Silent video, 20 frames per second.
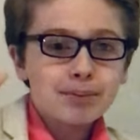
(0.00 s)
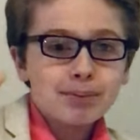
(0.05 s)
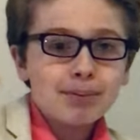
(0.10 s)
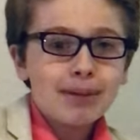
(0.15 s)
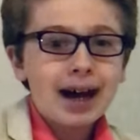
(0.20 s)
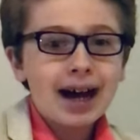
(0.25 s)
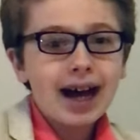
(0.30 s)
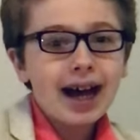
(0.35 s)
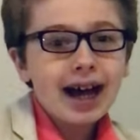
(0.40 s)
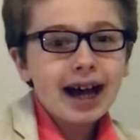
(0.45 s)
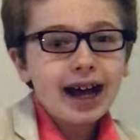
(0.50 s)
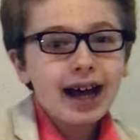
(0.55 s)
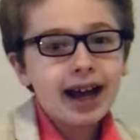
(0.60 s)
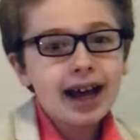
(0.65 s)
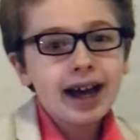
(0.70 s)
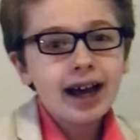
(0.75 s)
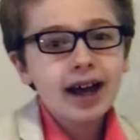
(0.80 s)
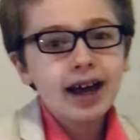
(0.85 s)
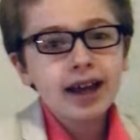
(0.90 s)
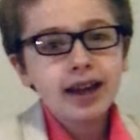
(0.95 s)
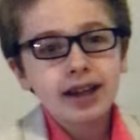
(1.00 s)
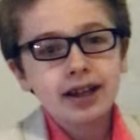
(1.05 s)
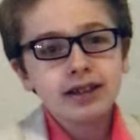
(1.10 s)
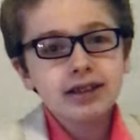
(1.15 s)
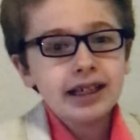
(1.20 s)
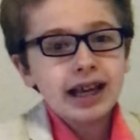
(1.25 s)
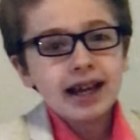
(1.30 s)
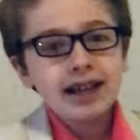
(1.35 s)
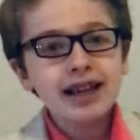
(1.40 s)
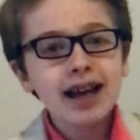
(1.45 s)
Bye.
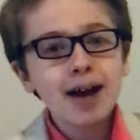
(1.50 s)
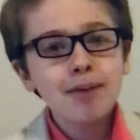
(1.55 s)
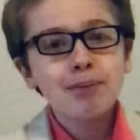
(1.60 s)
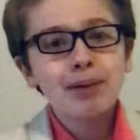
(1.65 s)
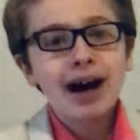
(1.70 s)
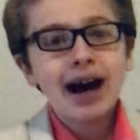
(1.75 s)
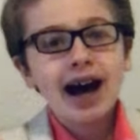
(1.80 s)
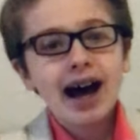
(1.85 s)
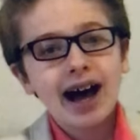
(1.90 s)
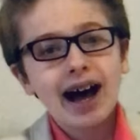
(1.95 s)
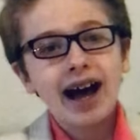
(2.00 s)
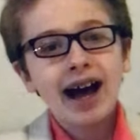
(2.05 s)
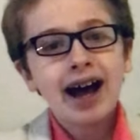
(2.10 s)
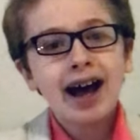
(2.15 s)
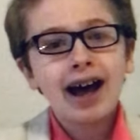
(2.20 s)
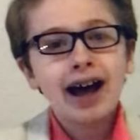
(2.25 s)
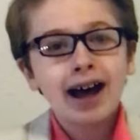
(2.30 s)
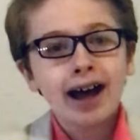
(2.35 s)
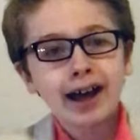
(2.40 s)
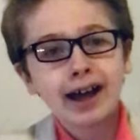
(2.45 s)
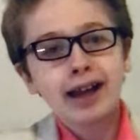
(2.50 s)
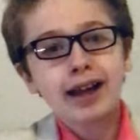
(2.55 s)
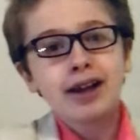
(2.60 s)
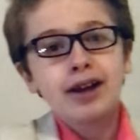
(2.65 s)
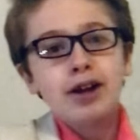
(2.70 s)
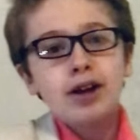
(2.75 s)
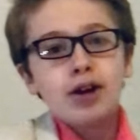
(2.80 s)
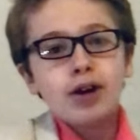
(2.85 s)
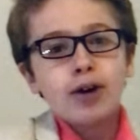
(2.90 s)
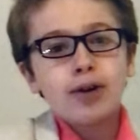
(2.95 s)
Yeah, yeah, bye.
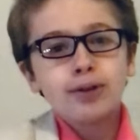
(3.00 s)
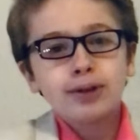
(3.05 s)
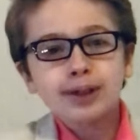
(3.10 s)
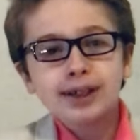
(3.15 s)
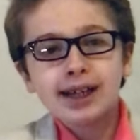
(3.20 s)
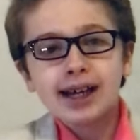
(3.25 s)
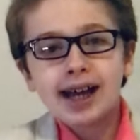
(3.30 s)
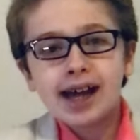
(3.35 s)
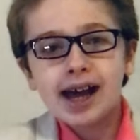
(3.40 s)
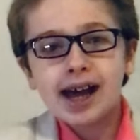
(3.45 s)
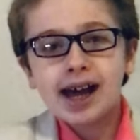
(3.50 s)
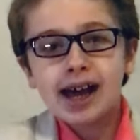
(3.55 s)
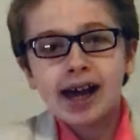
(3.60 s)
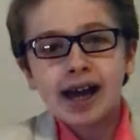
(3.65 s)
Oh, yeah.